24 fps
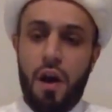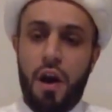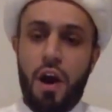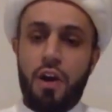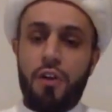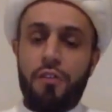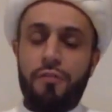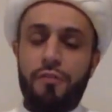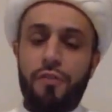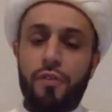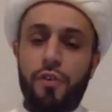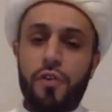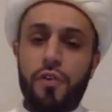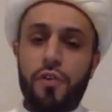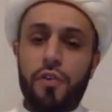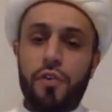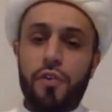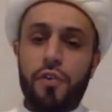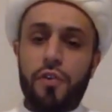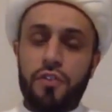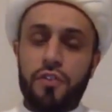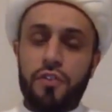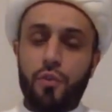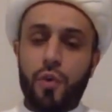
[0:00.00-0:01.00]
are
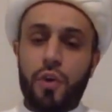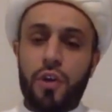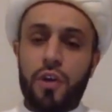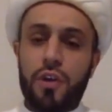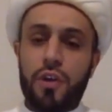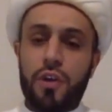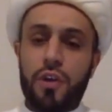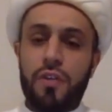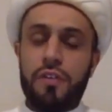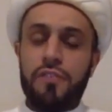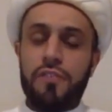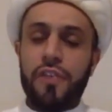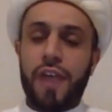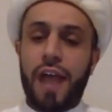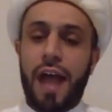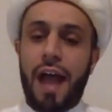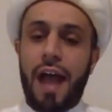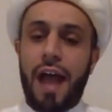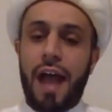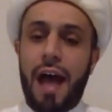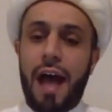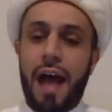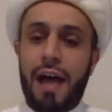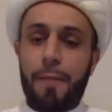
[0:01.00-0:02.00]
verses where the
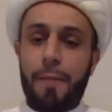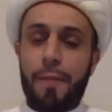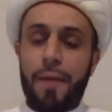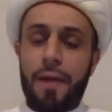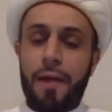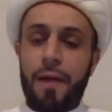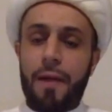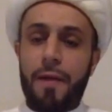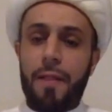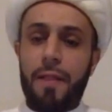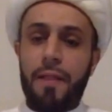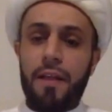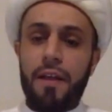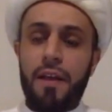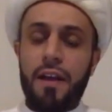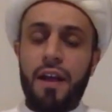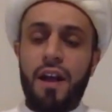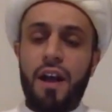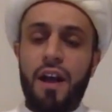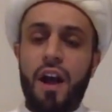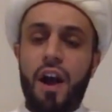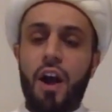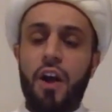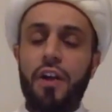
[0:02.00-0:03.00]
Sahaba
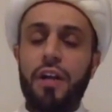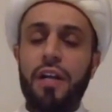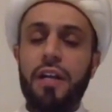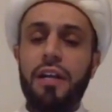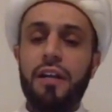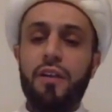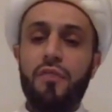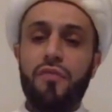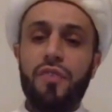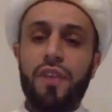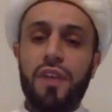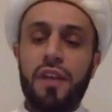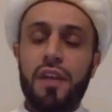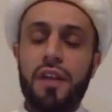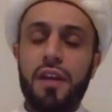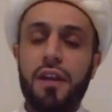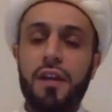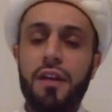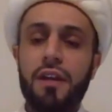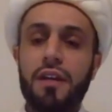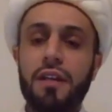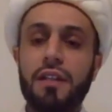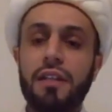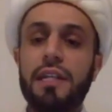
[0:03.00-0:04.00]
are
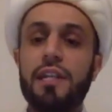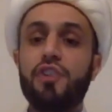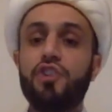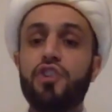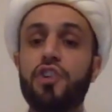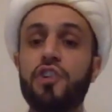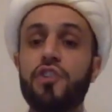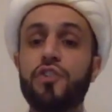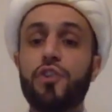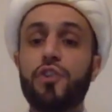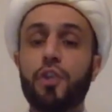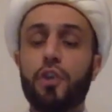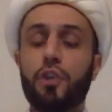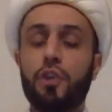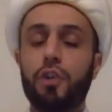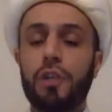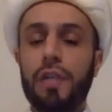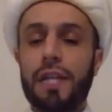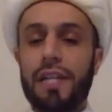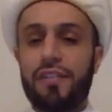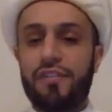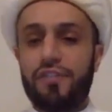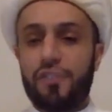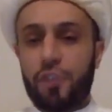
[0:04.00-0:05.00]
giving
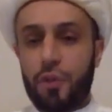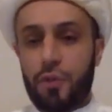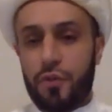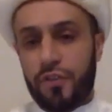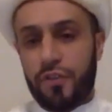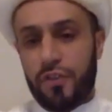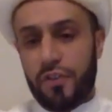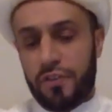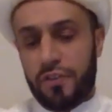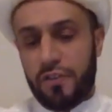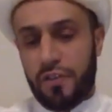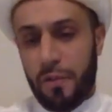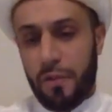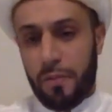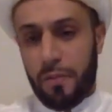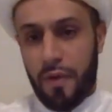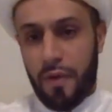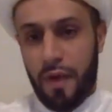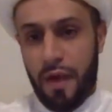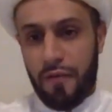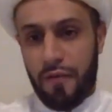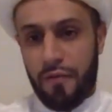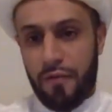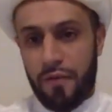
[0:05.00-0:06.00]
logistical excuses to the
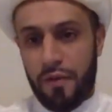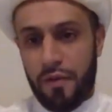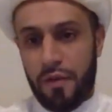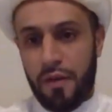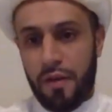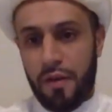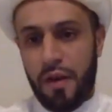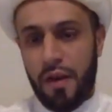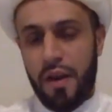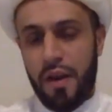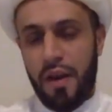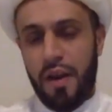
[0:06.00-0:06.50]
Prophet.